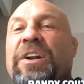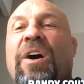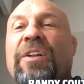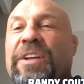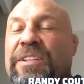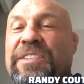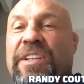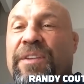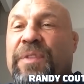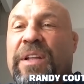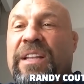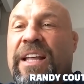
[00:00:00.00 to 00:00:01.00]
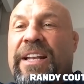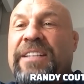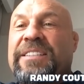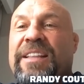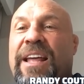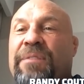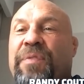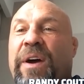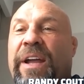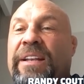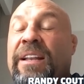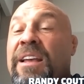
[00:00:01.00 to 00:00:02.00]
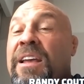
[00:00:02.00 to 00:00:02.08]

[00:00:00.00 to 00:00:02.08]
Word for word: all the other stuff that led into that fight.